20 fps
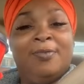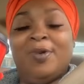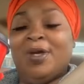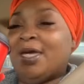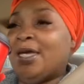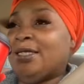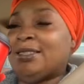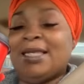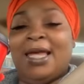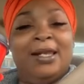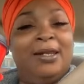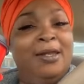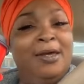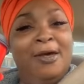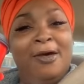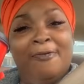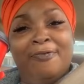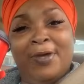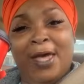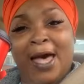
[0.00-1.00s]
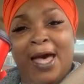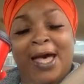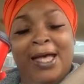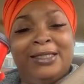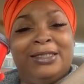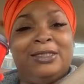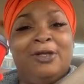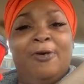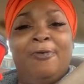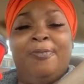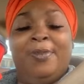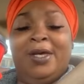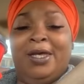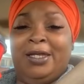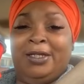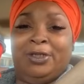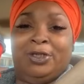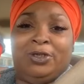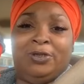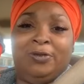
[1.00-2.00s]
because I love God so
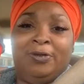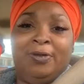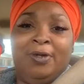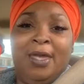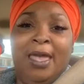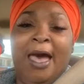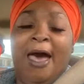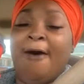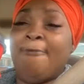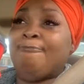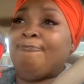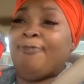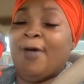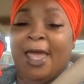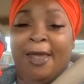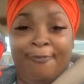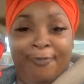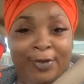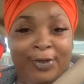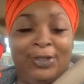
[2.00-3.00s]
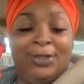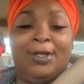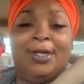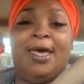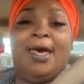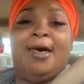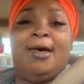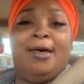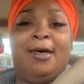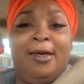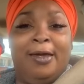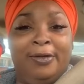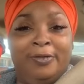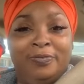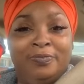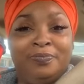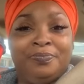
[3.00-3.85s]
much. I'm faithful to God.